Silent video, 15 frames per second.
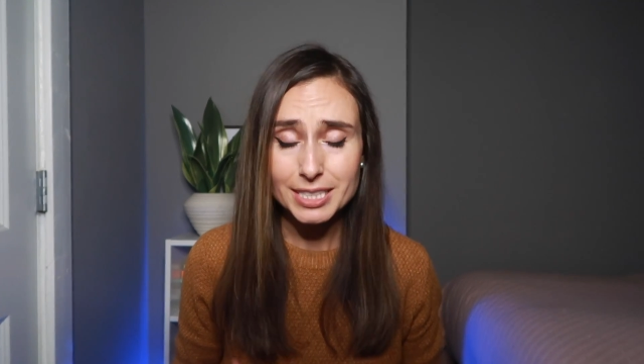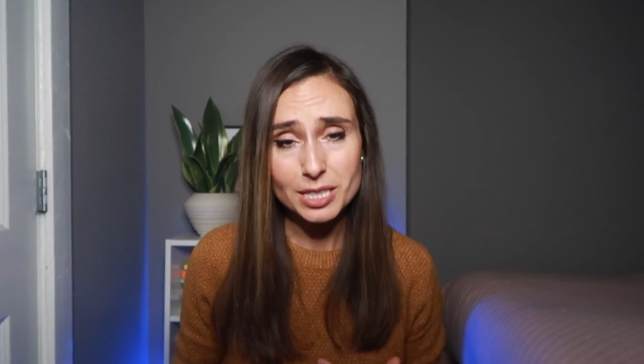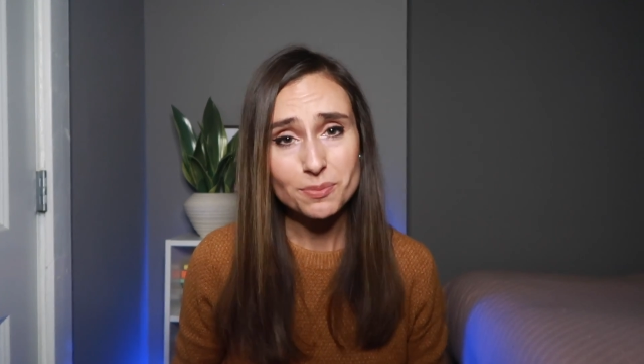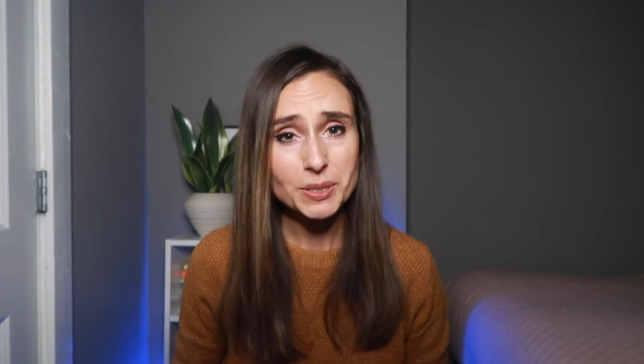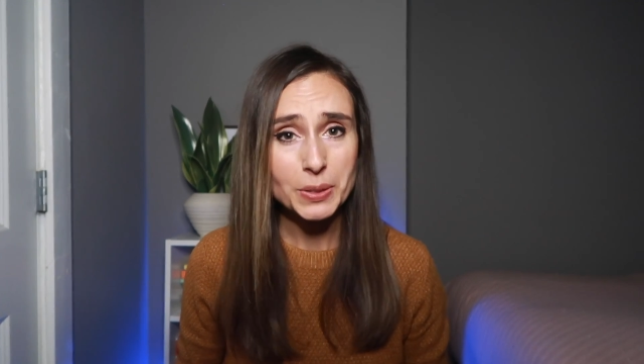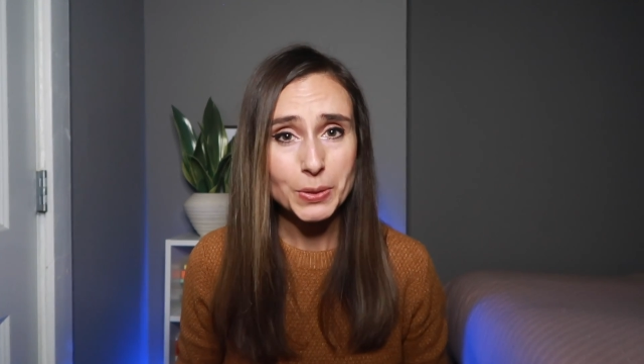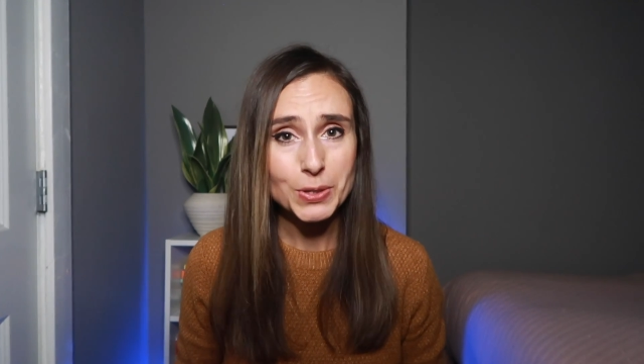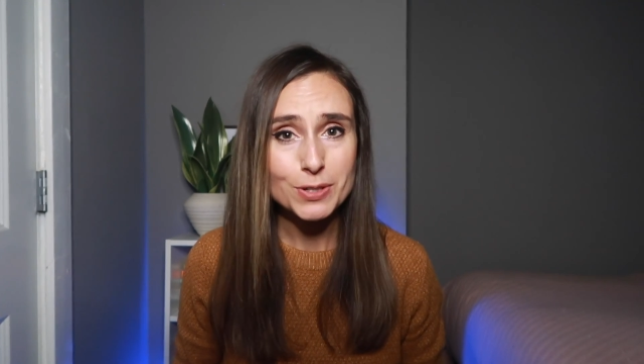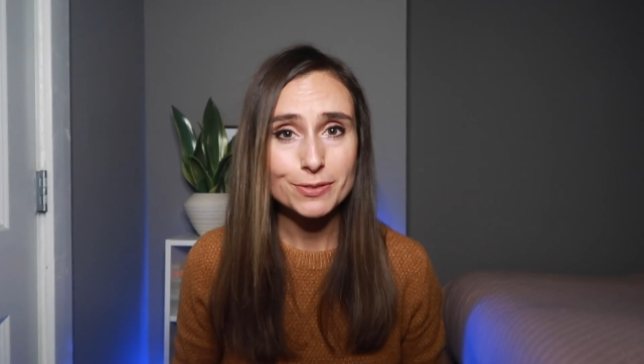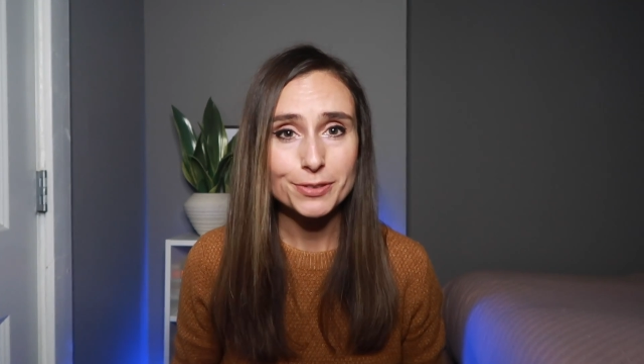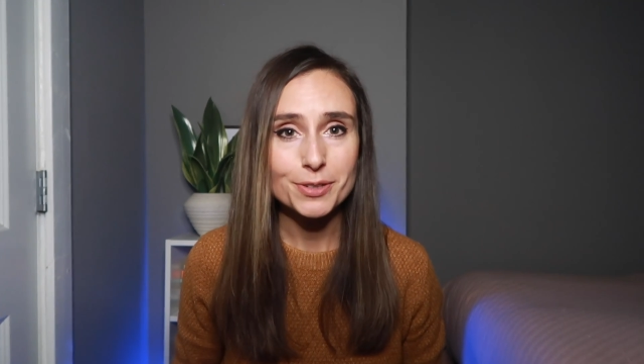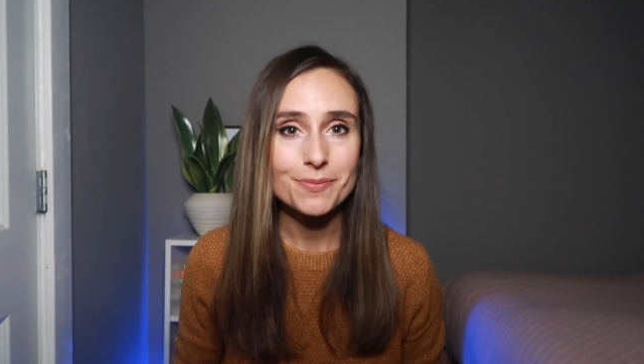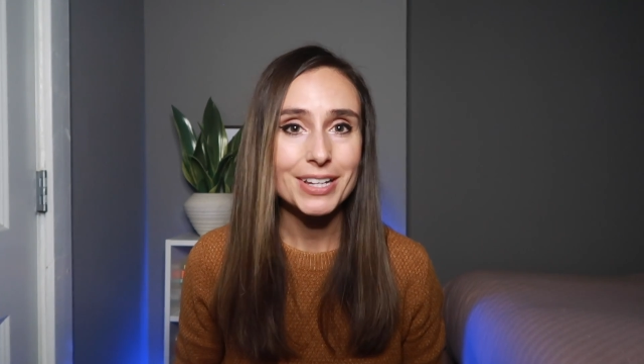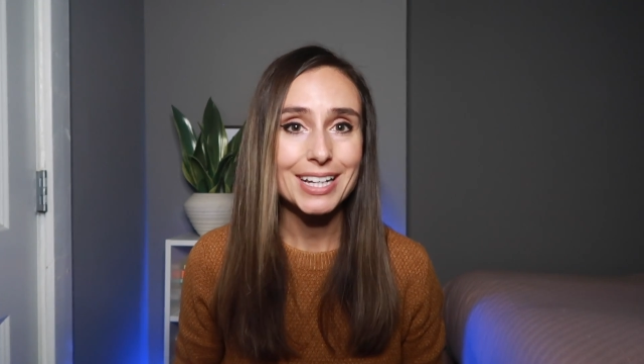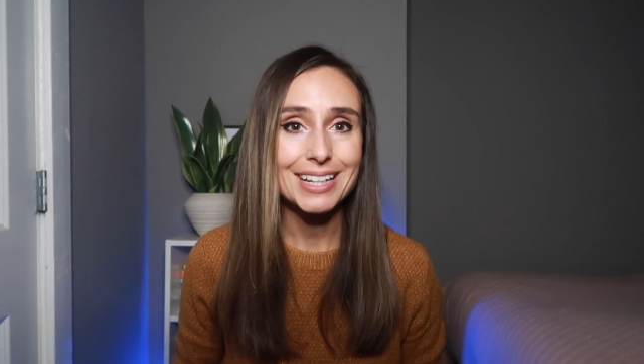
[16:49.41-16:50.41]
typical
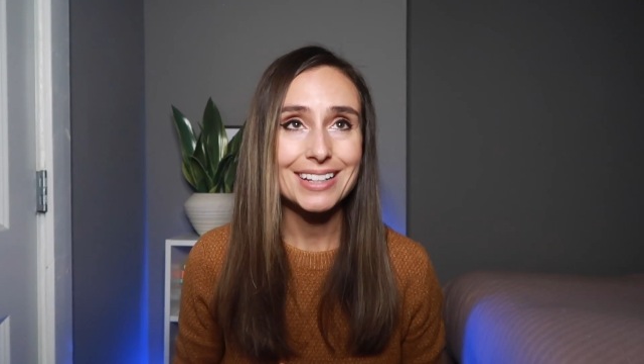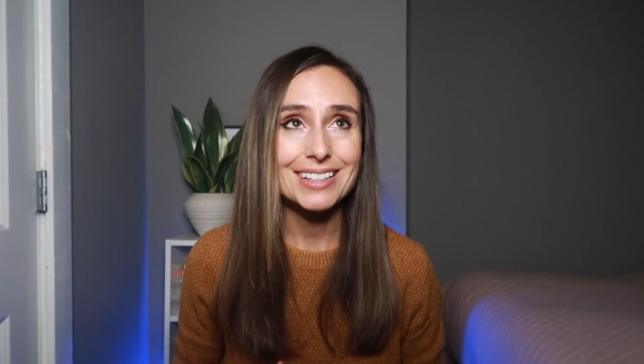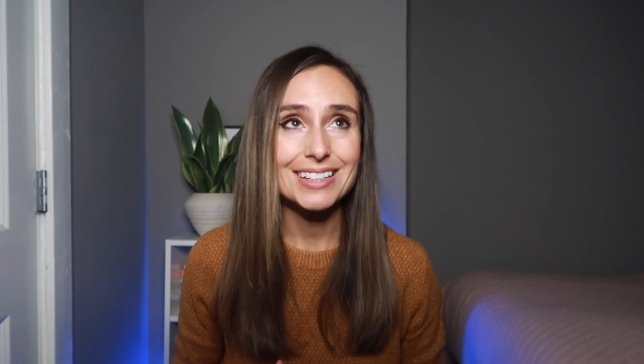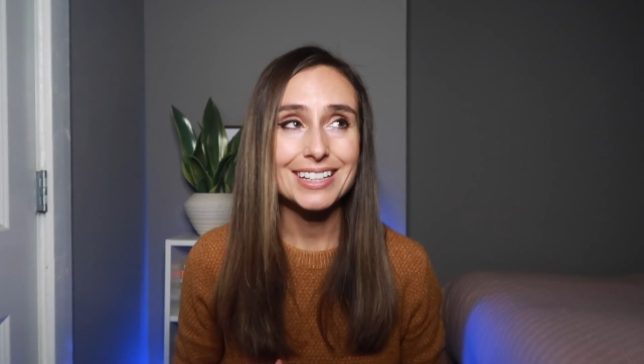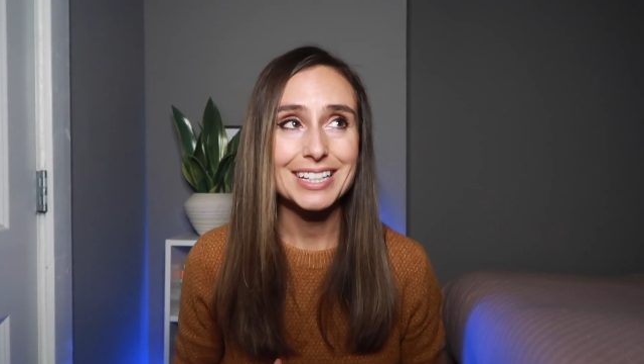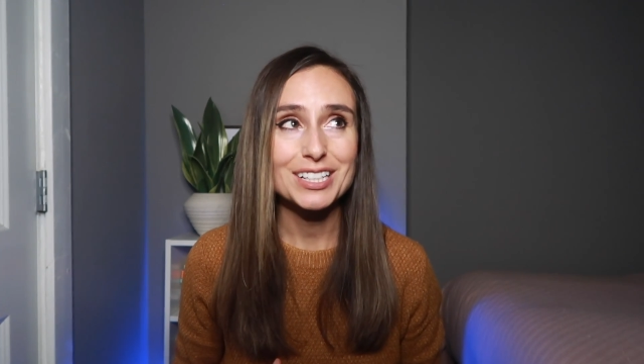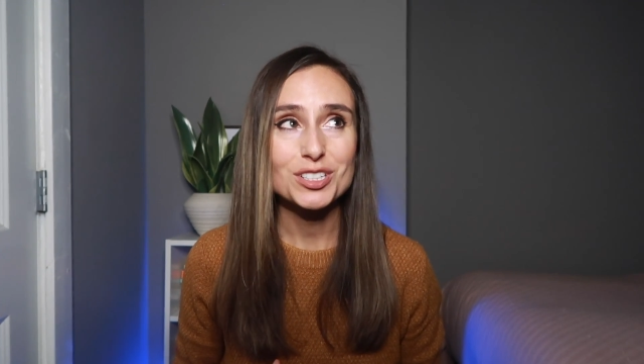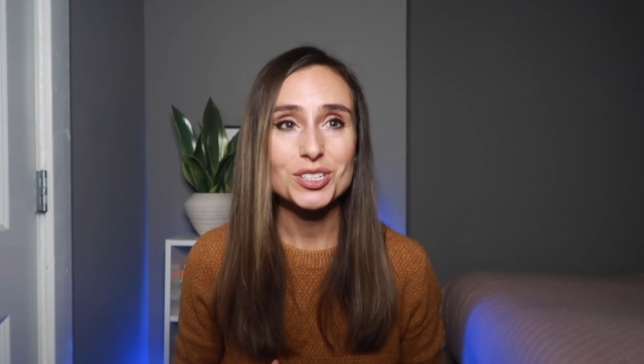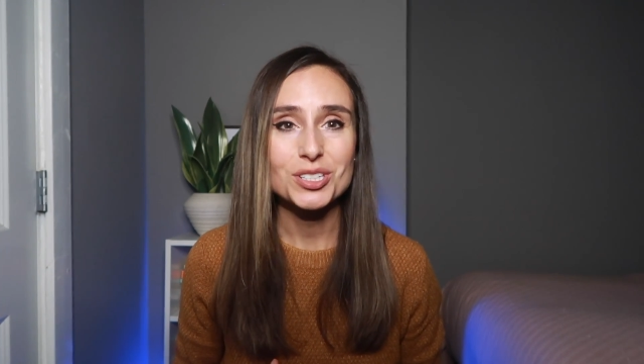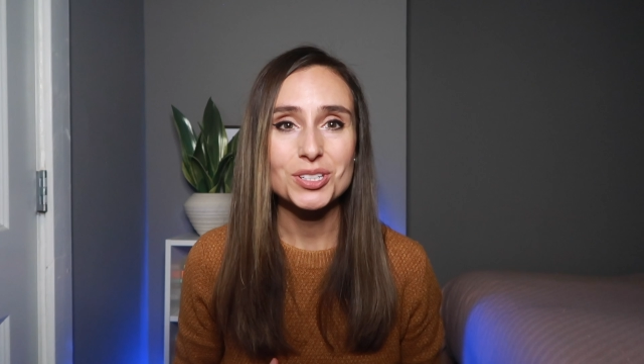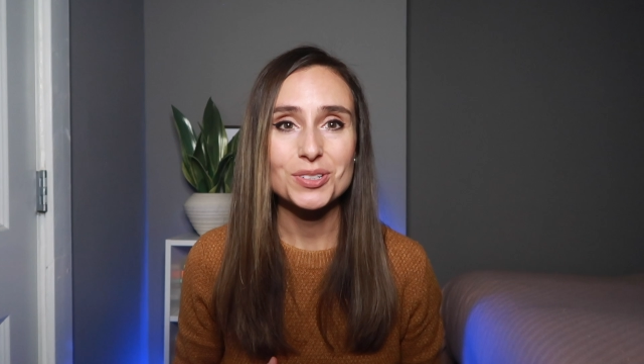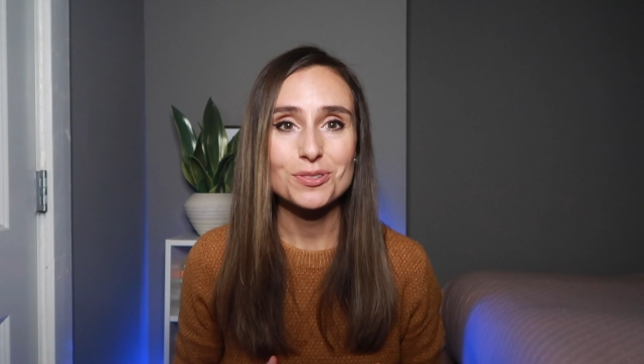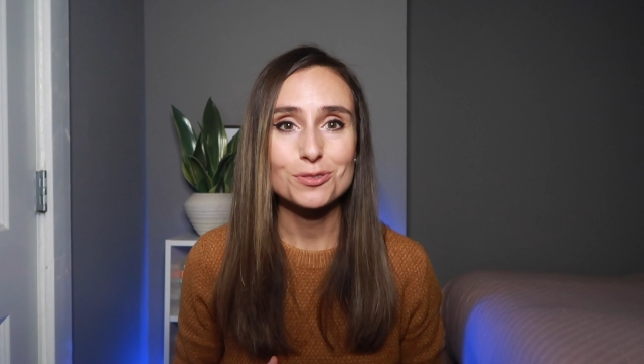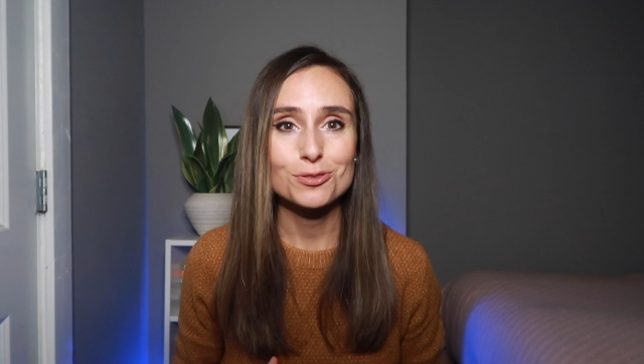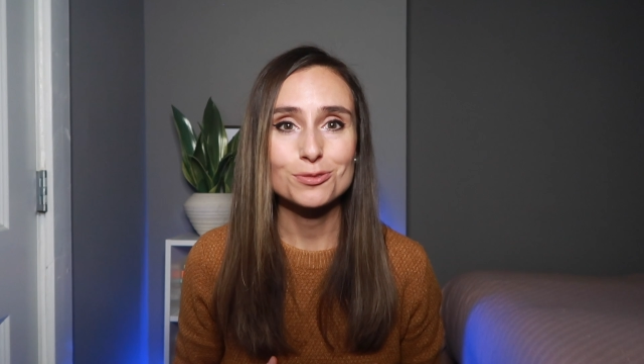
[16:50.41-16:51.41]
for me each